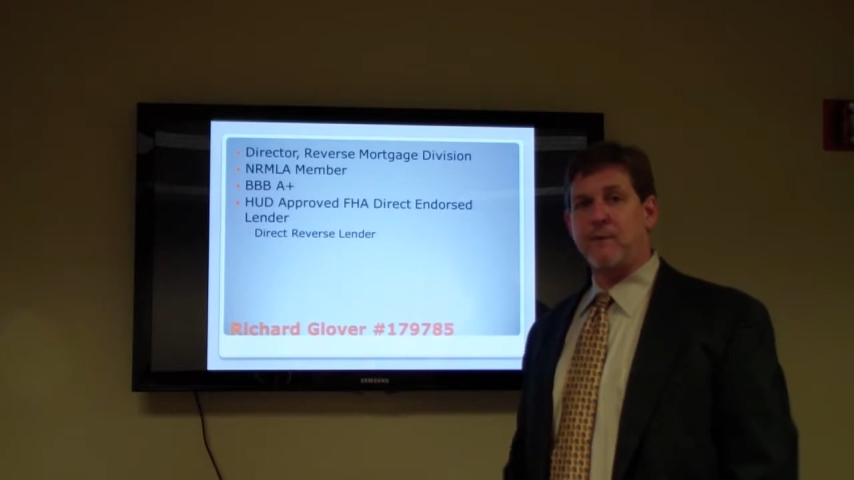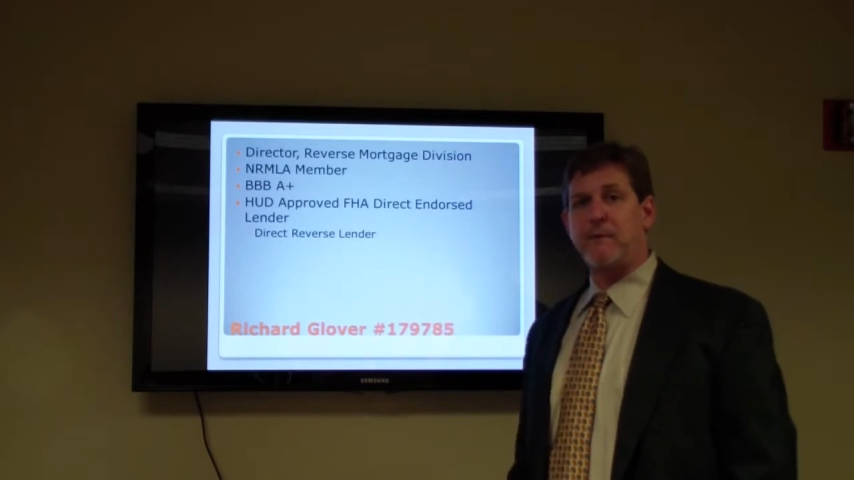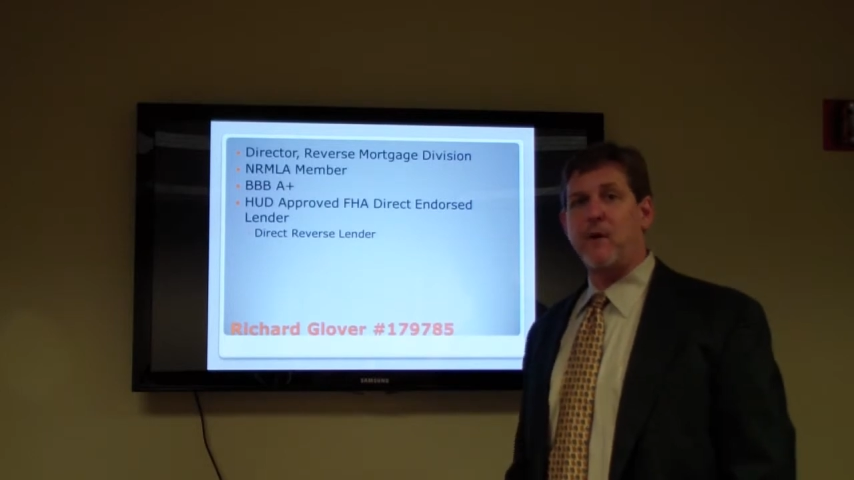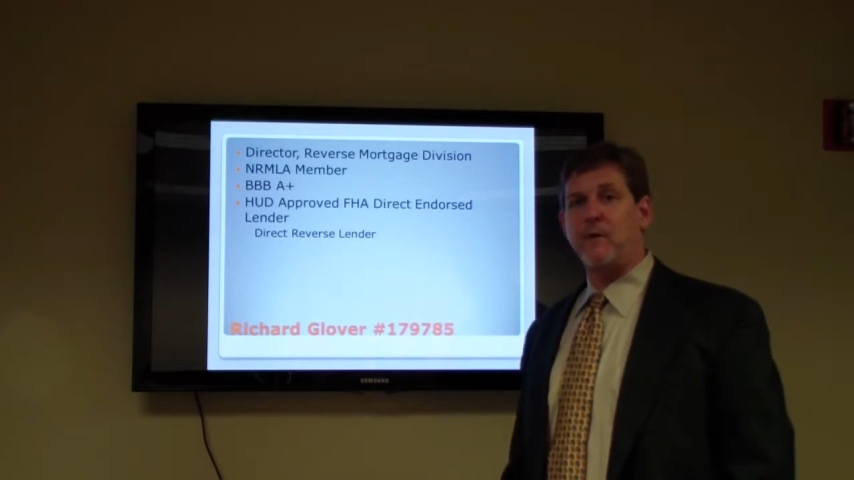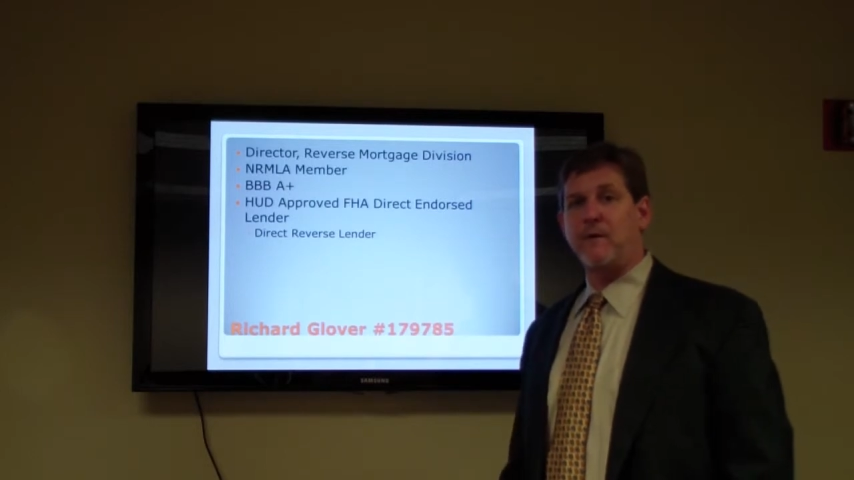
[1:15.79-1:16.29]

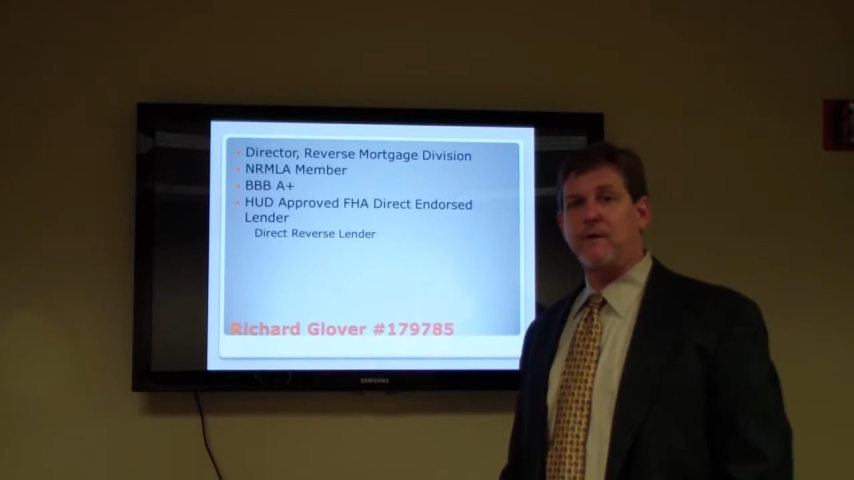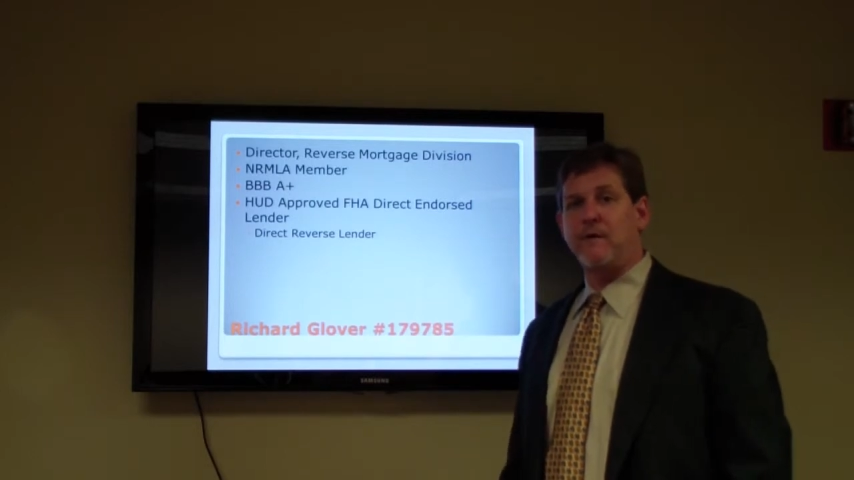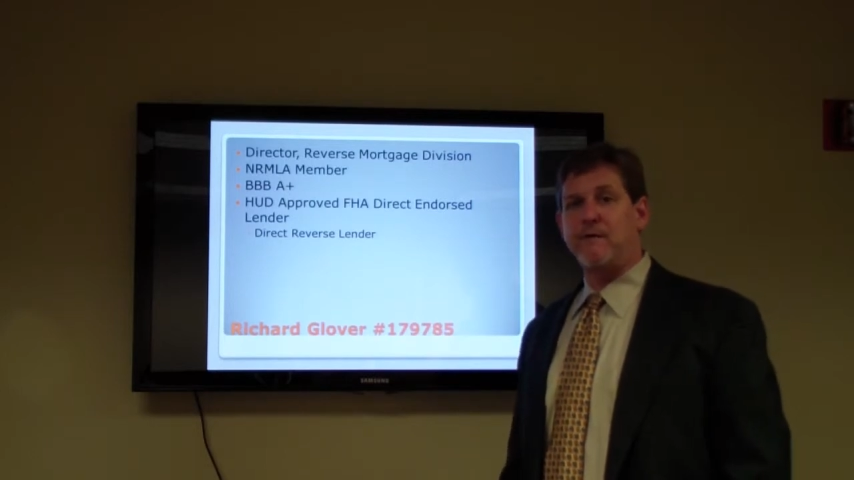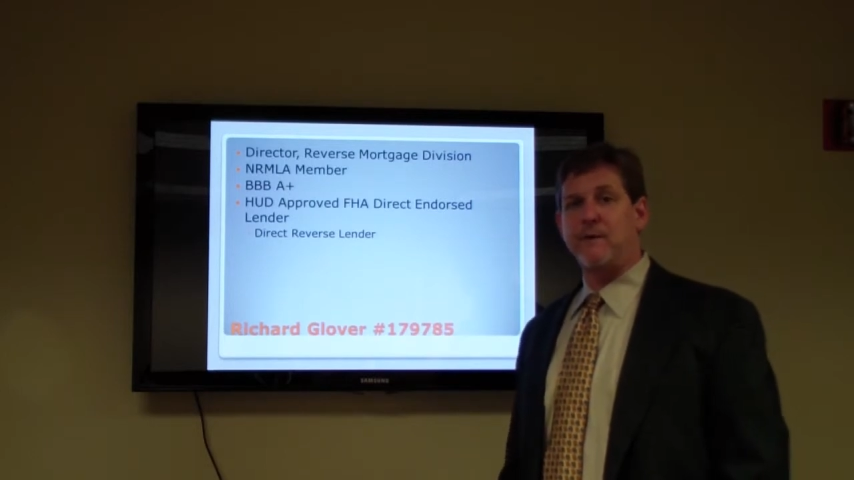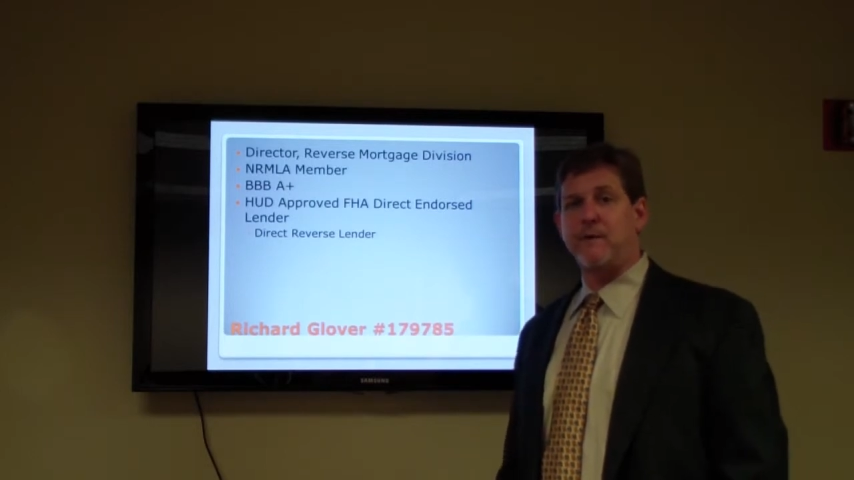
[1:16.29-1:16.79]
component
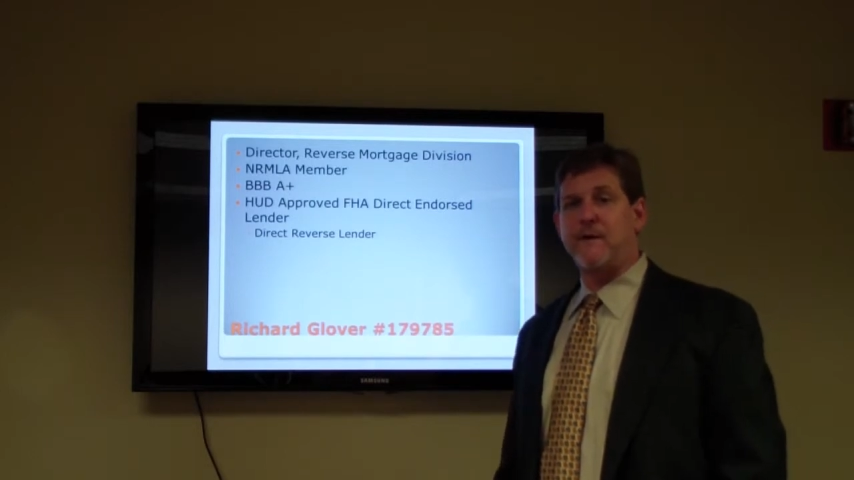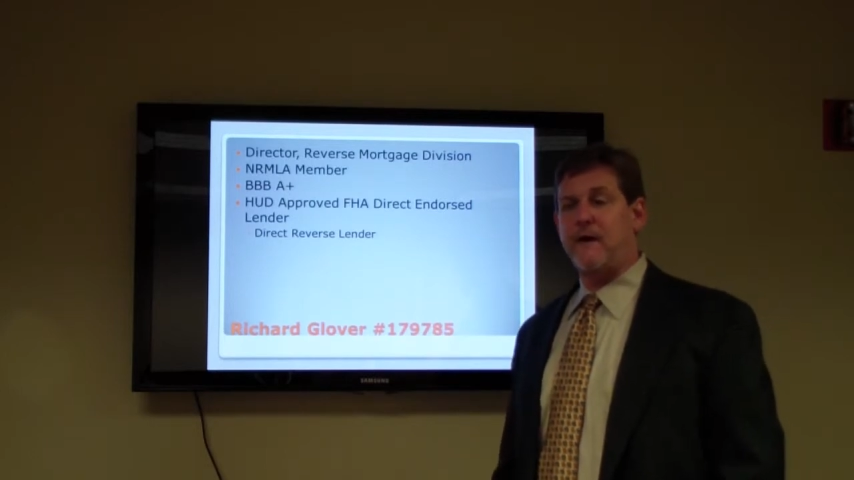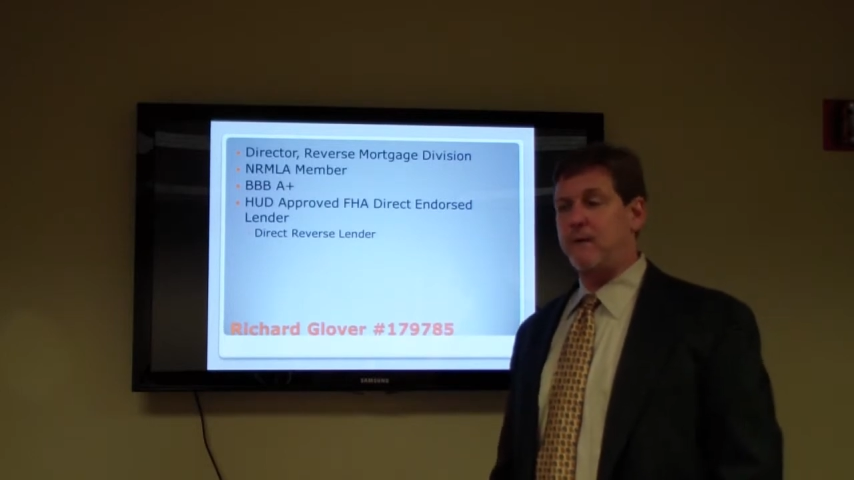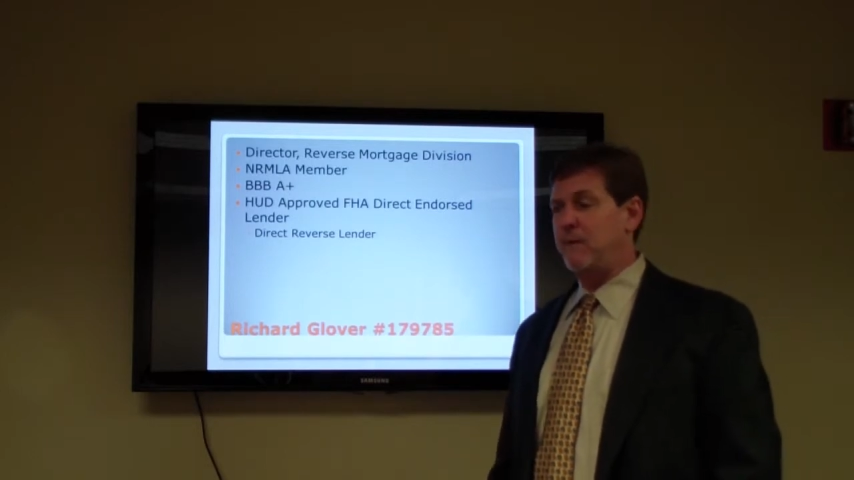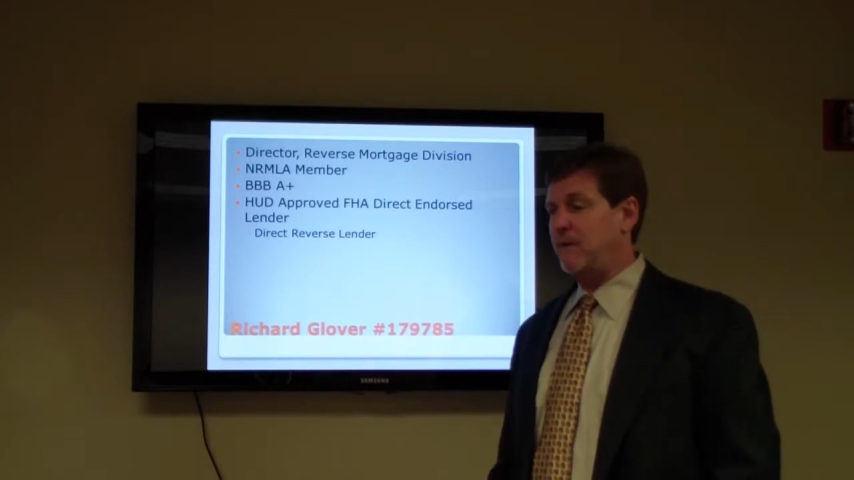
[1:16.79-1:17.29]
of your
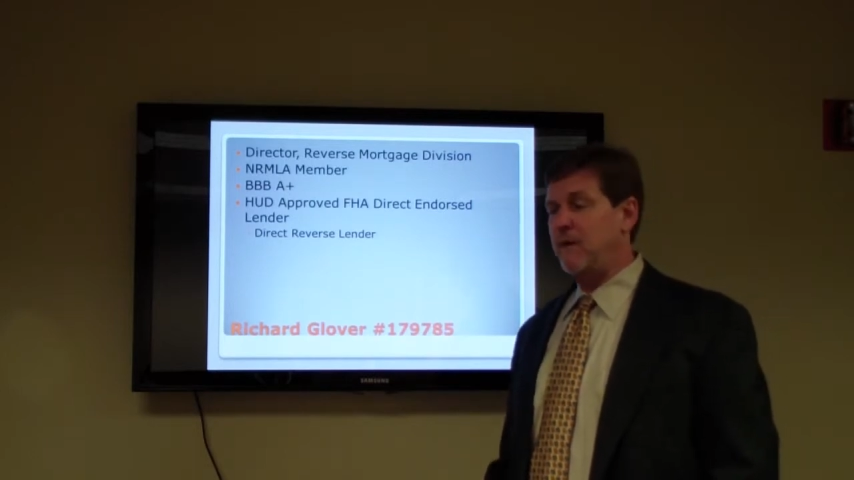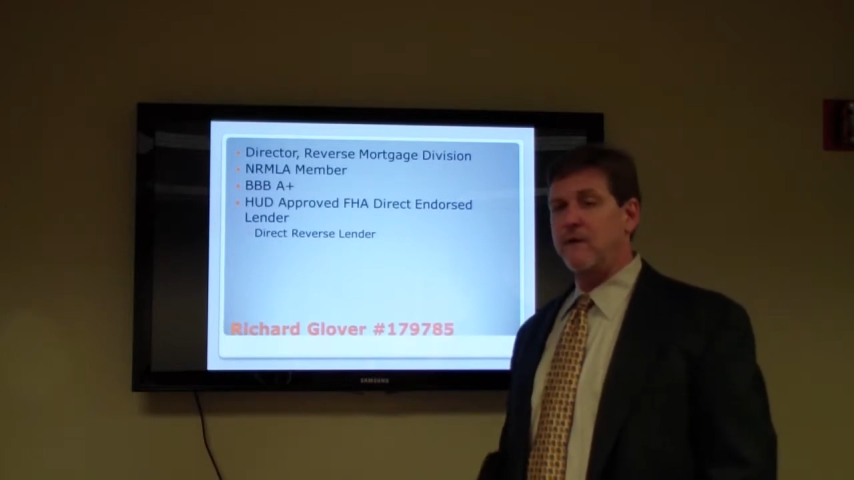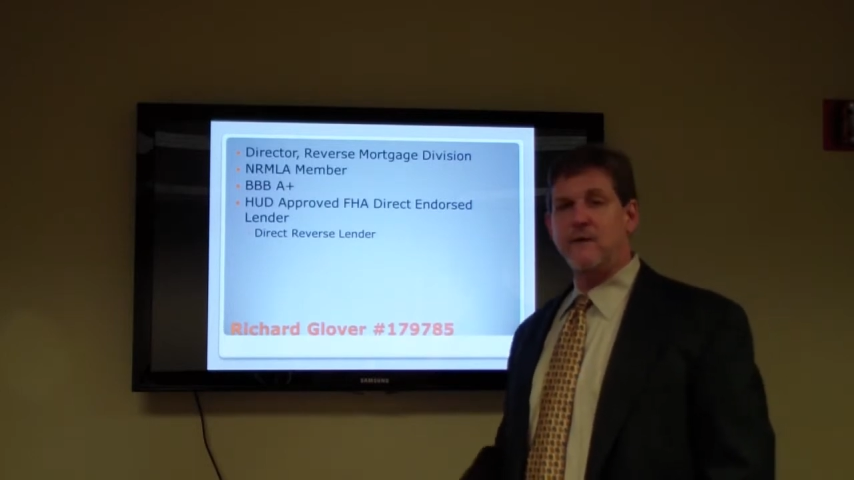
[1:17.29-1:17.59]
retirement,